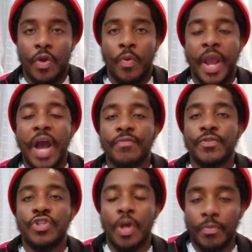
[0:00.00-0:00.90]
We have
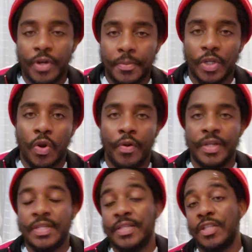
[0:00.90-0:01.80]
some
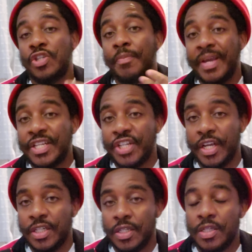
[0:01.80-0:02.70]
cryptocurrencies and some
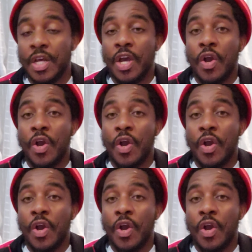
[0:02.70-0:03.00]
exchanges